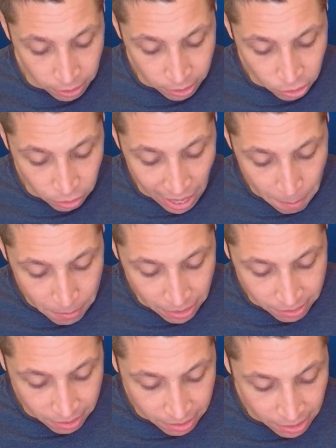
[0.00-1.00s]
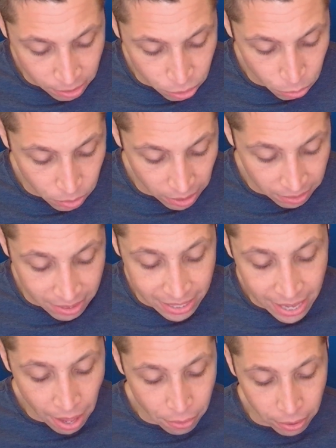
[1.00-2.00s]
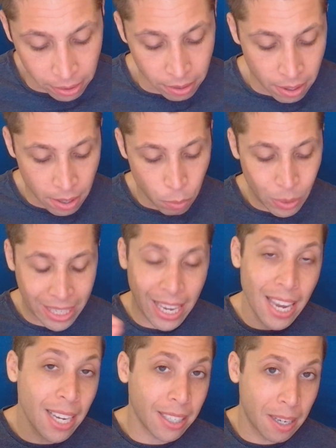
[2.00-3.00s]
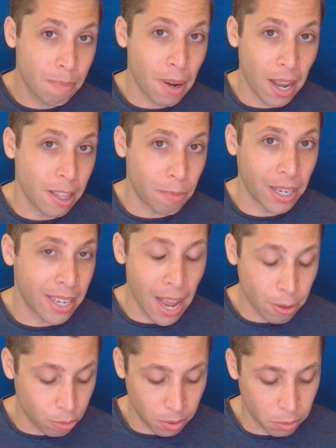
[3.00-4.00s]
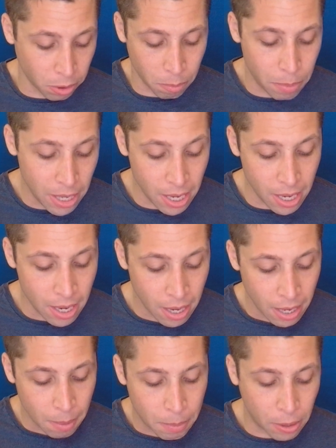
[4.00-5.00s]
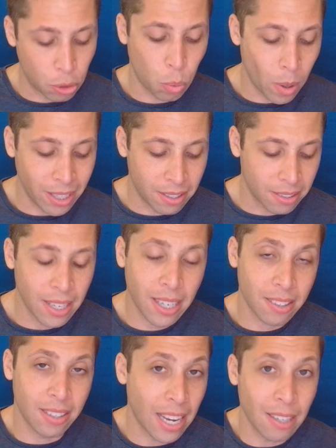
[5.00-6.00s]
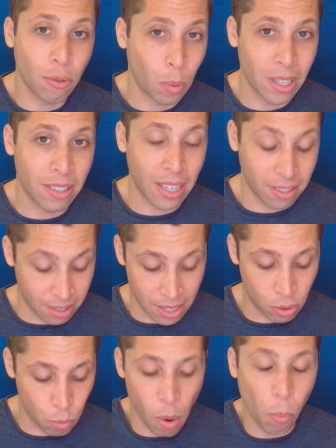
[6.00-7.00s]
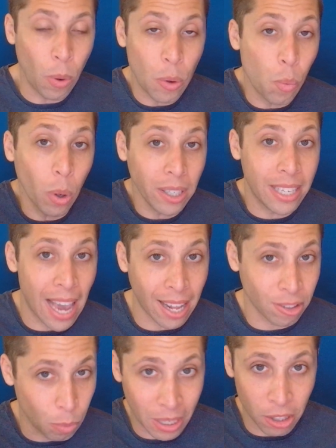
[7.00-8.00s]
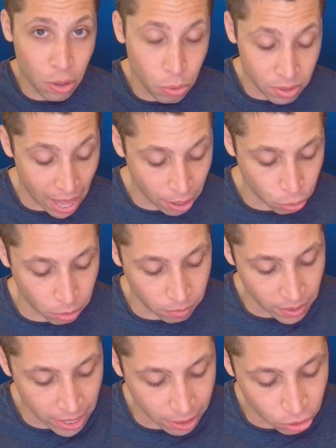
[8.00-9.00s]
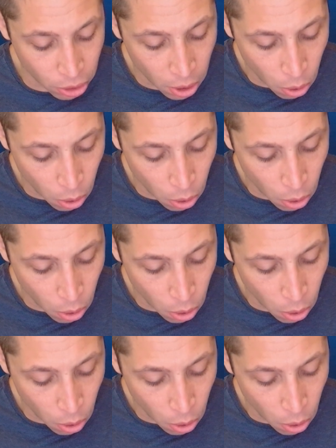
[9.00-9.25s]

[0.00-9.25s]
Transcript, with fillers: And so that means that these two things together, we can't combine them right now because we don't know the b, but the negative 26 is what we would get. So we can use that to our advantage.